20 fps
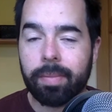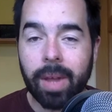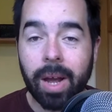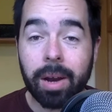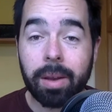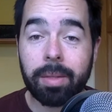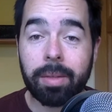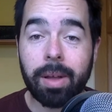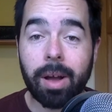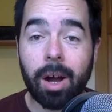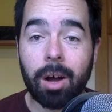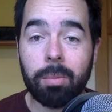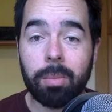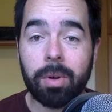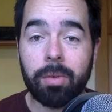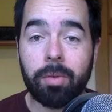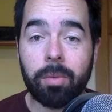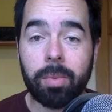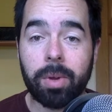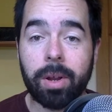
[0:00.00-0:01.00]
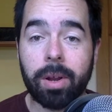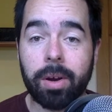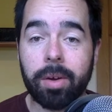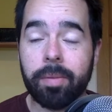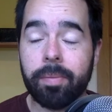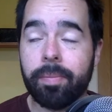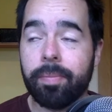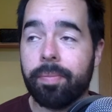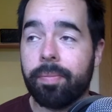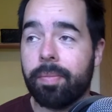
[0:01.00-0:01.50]
That's dogma for me
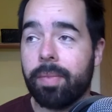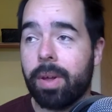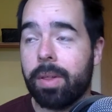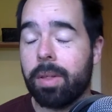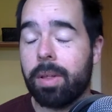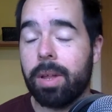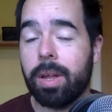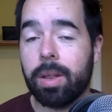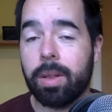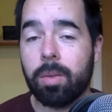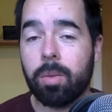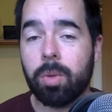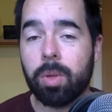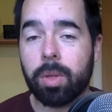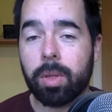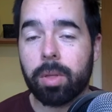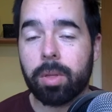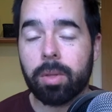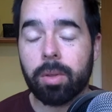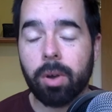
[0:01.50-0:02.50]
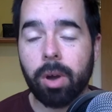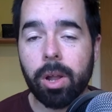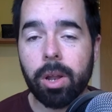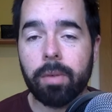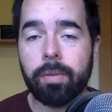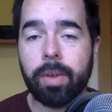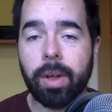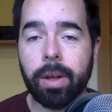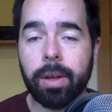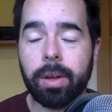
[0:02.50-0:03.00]
there. It's a style
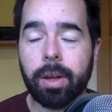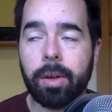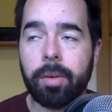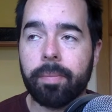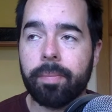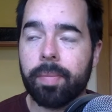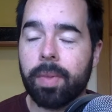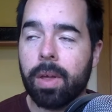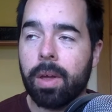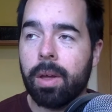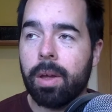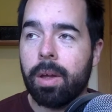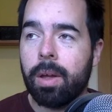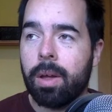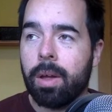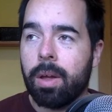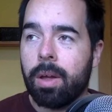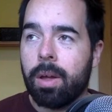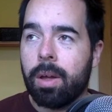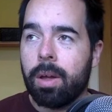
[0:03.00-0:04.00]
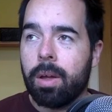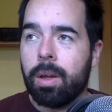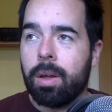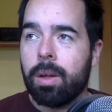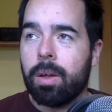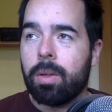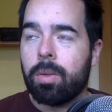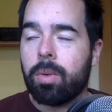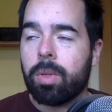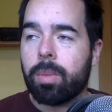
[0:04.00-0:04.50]
of thinking.
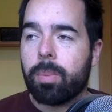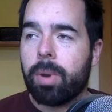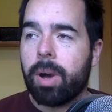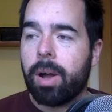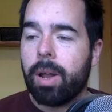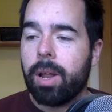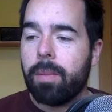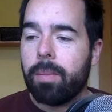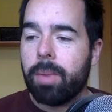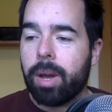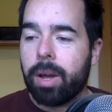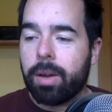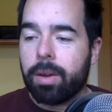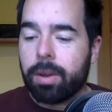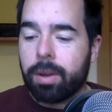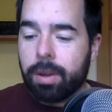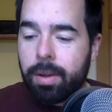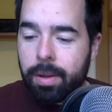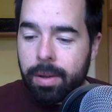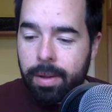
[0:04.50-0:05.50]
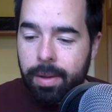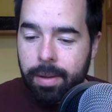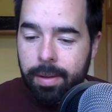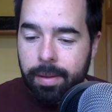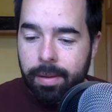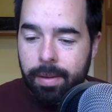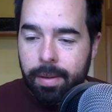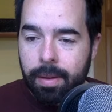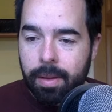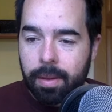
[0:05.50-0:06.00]
So as a polymath,
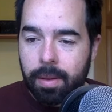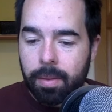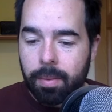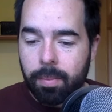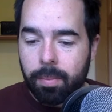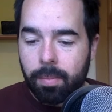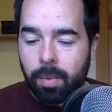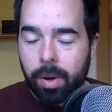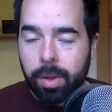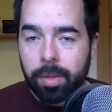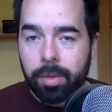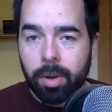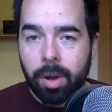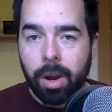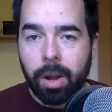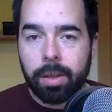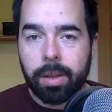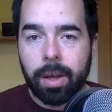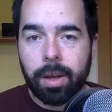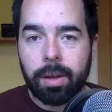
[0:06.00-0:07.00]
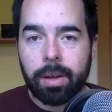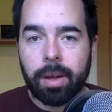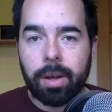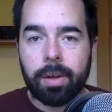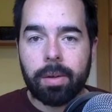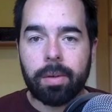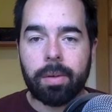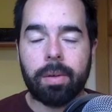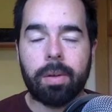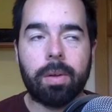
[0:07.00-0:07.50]
my style of
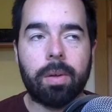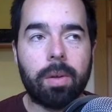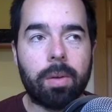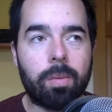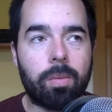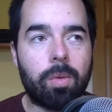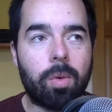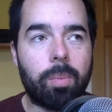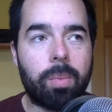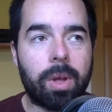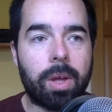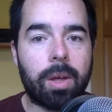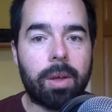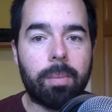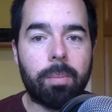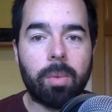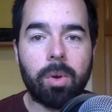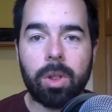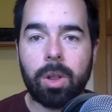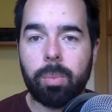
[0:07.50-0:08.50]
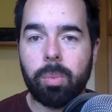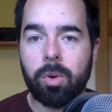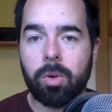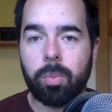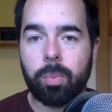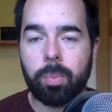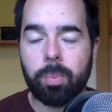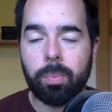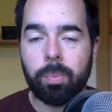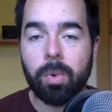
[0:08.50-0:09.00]
thinking would be
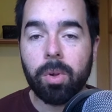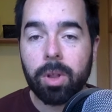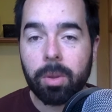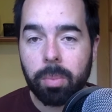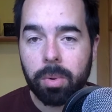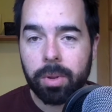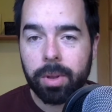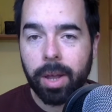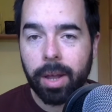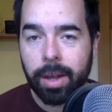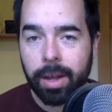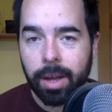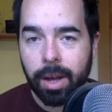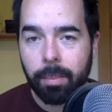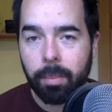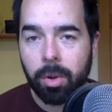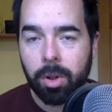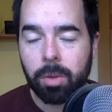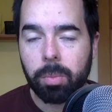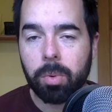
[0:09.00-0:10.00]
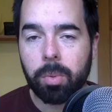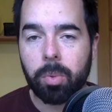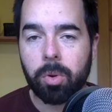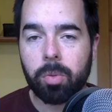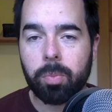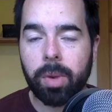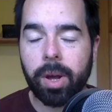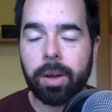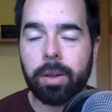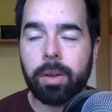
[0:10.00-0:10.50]
taking on multiple
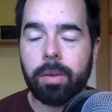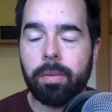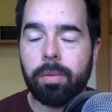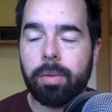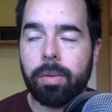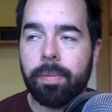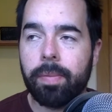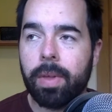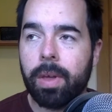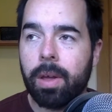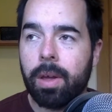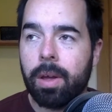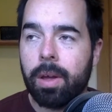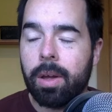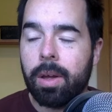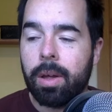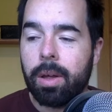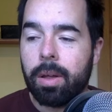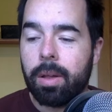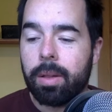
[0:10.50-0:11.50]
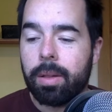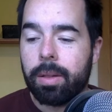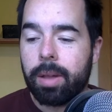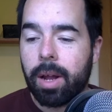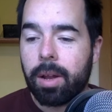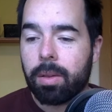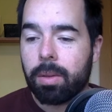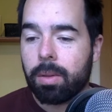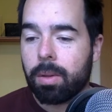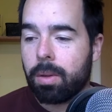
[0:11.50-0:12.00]
perspectives.
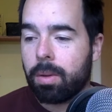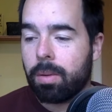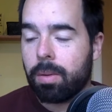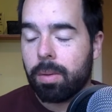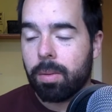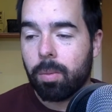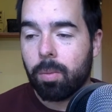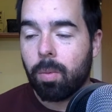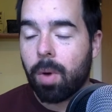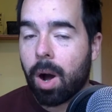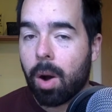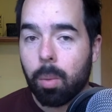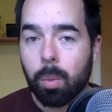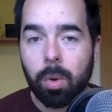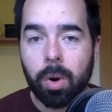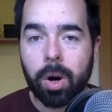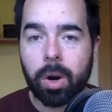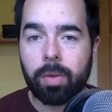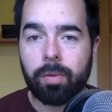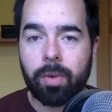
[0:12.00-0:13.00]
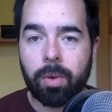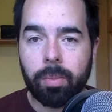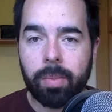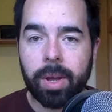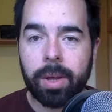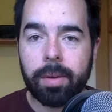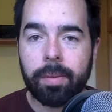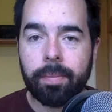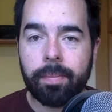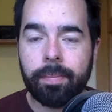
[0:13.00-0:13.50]
That's what works for
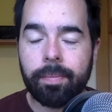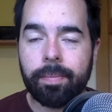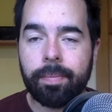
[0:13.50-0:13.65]
me.